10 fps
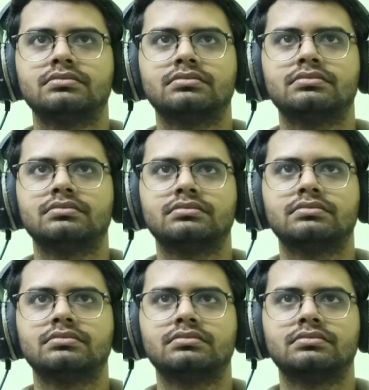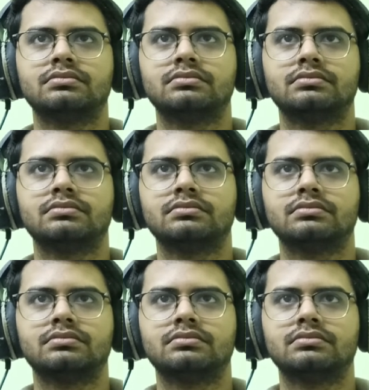
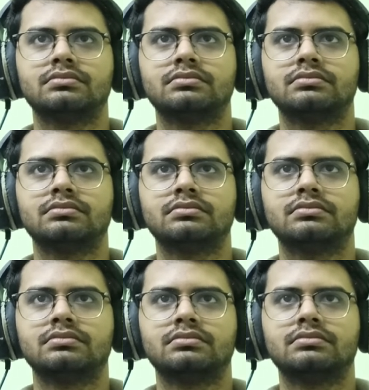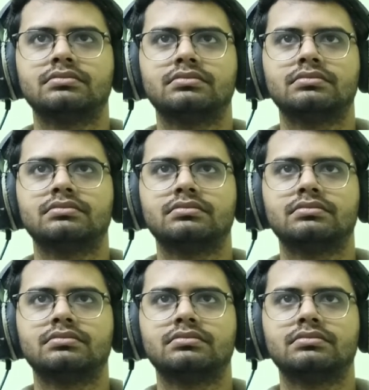(silence)